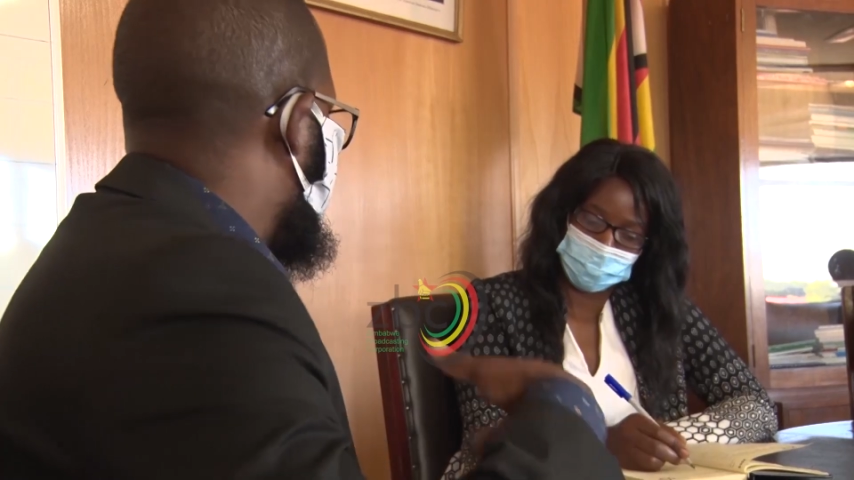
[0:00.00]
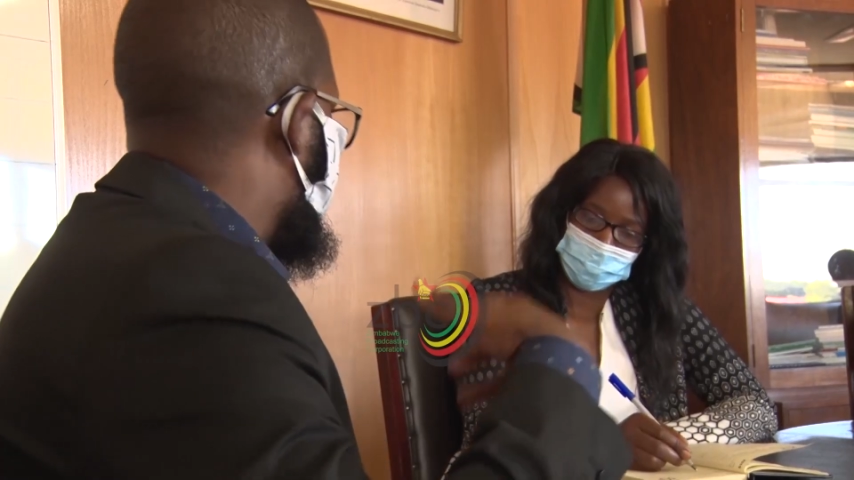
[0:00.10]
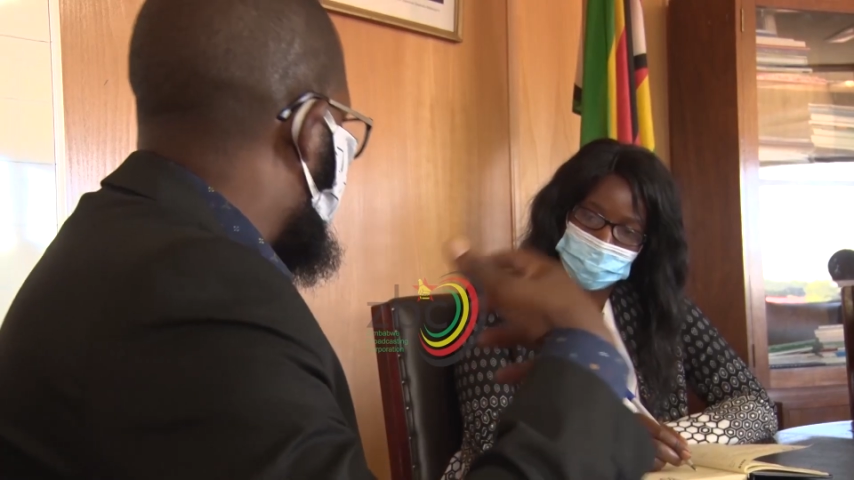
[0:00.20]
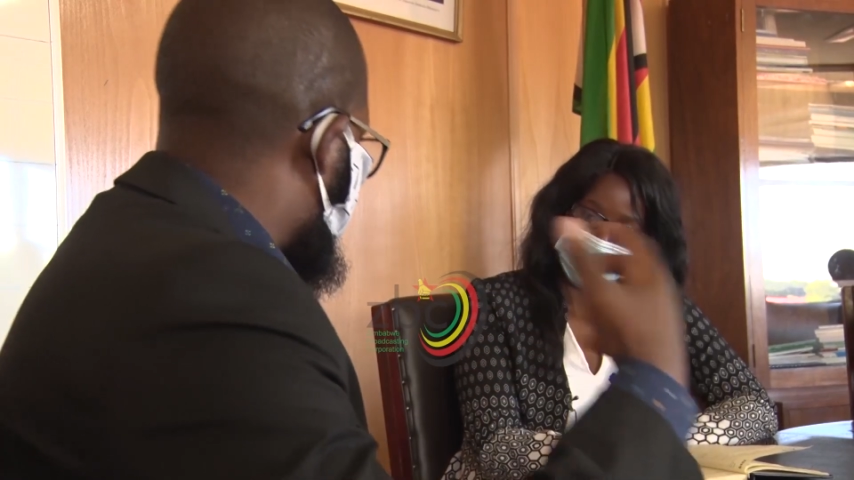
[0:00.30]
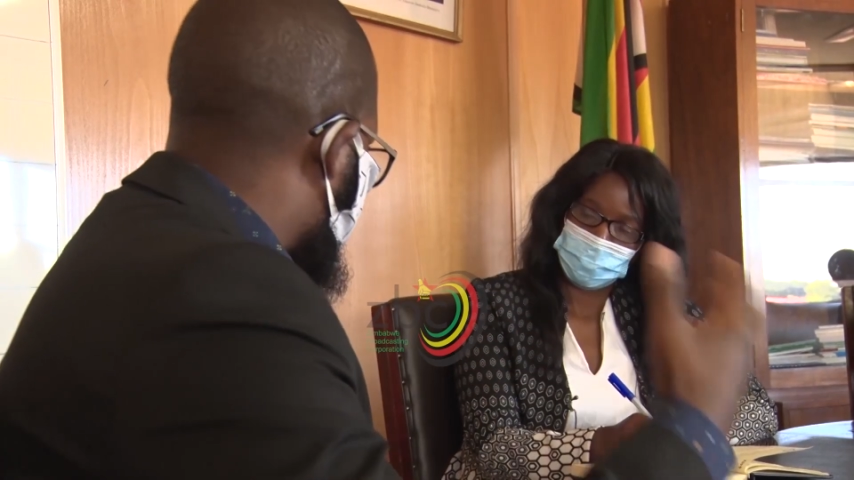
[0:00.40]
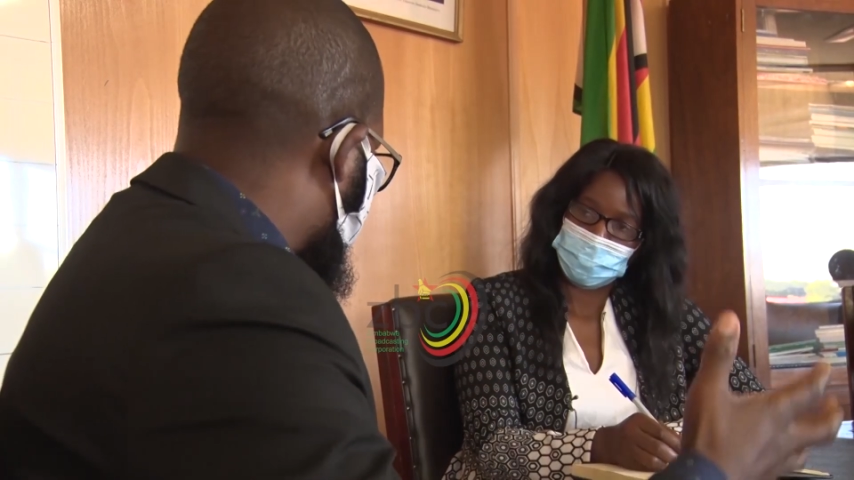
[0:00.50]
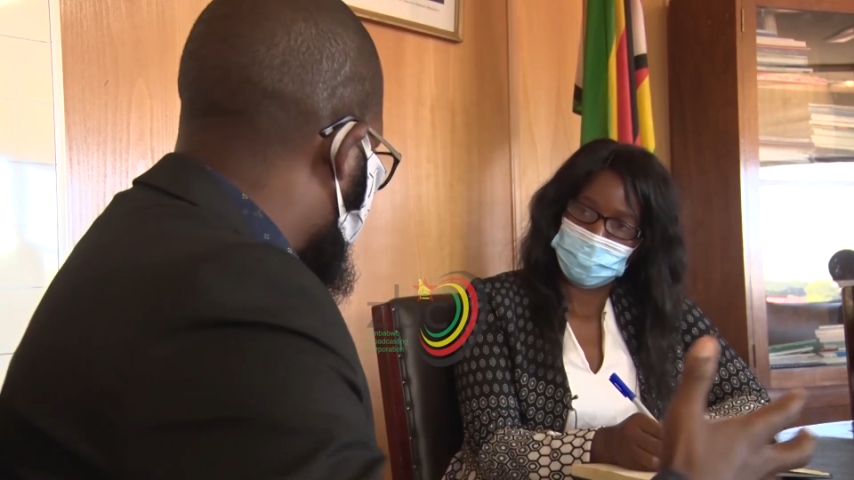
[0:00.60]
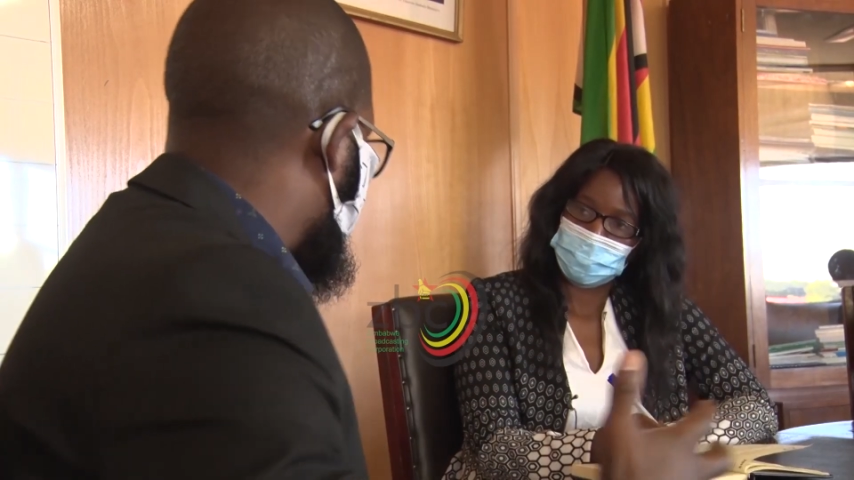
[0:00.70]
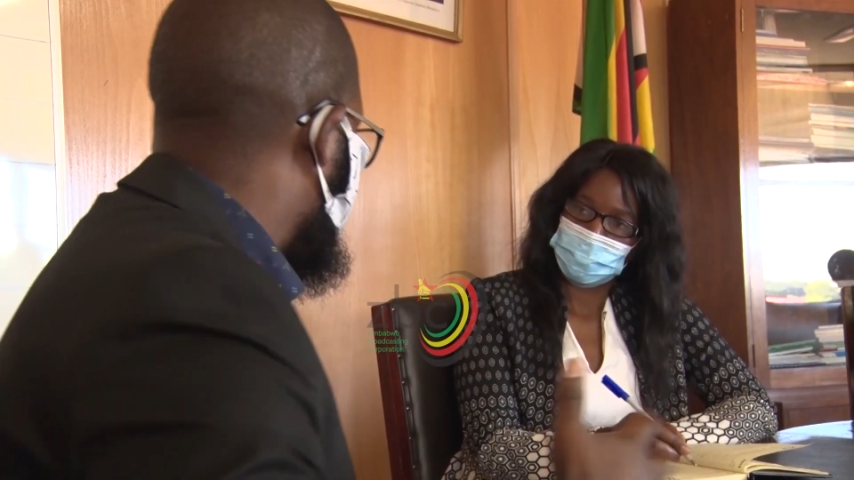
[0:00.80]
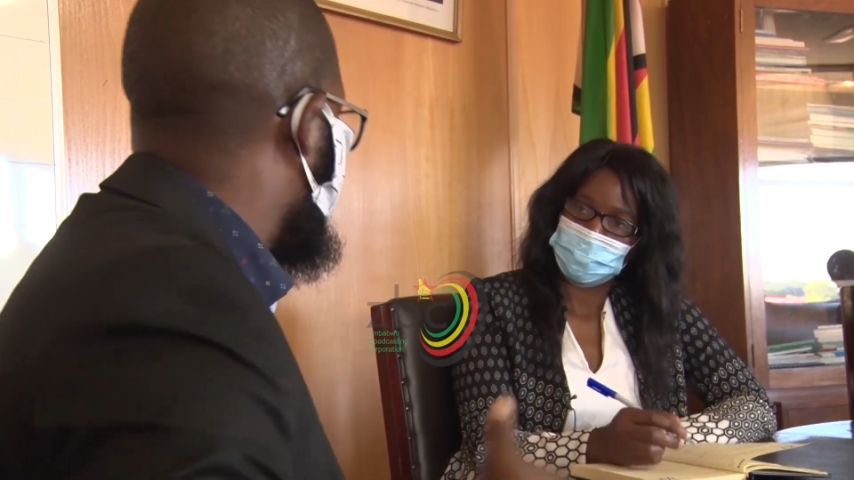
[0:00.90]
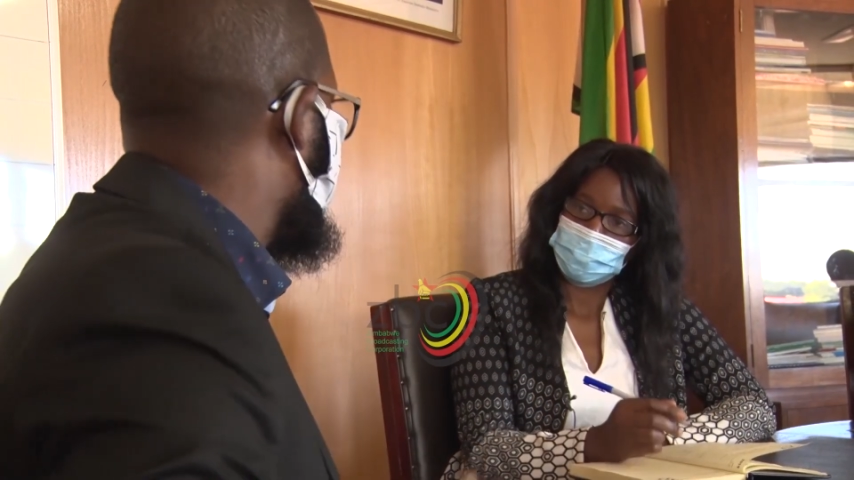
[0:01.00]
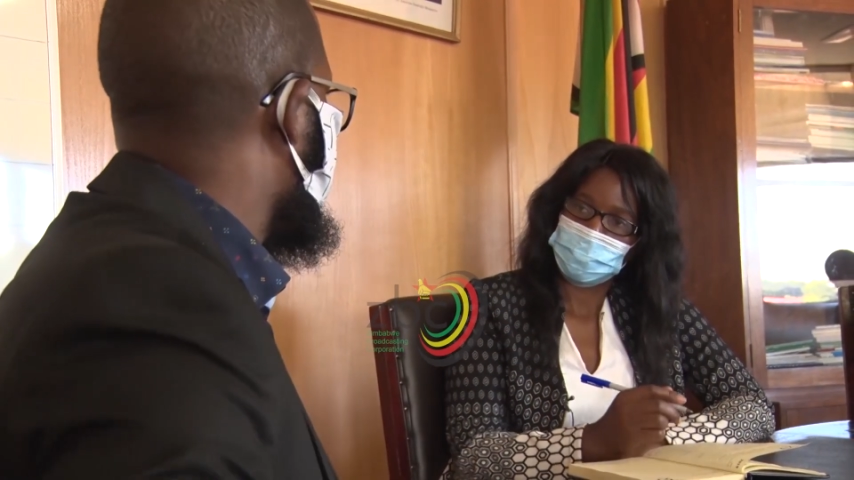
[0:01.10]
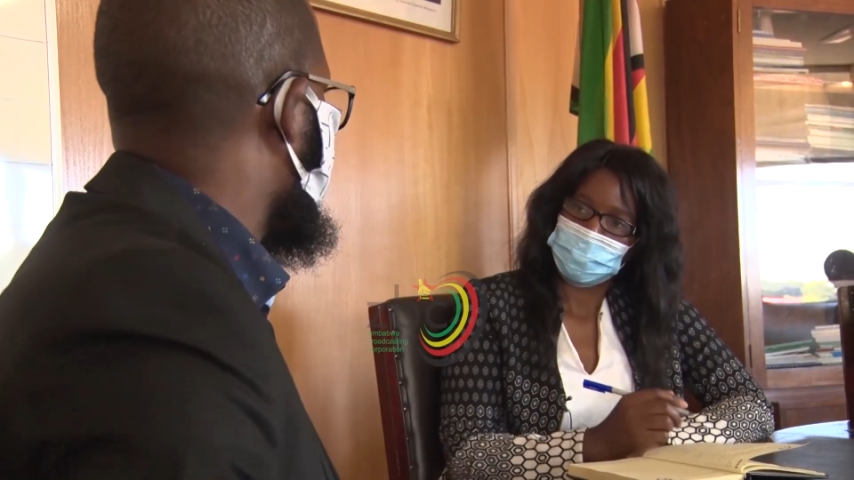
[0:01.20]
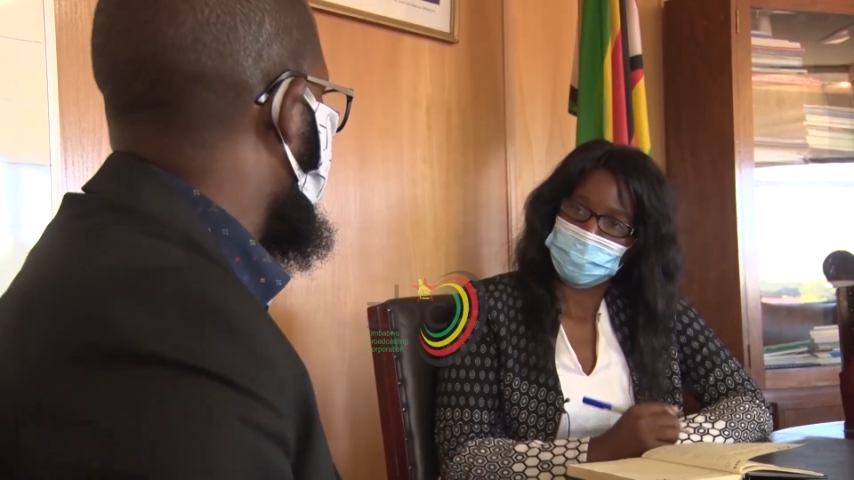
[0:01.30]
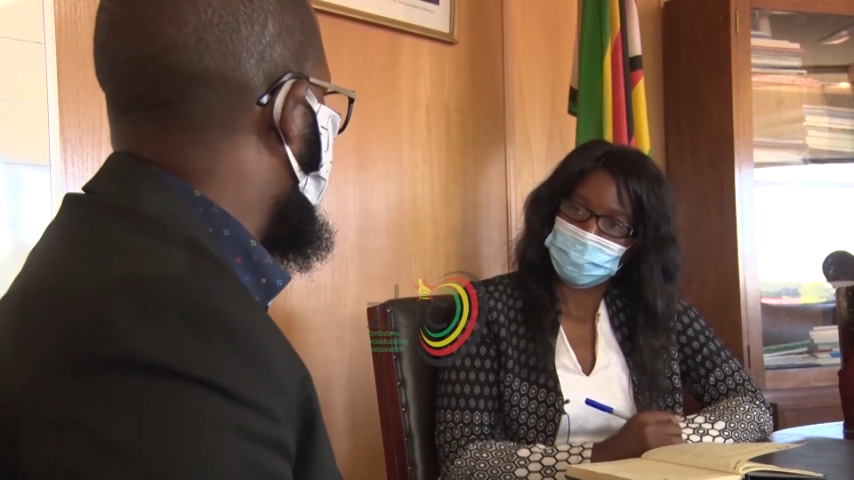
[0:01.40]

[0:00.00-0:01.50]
we intend to address,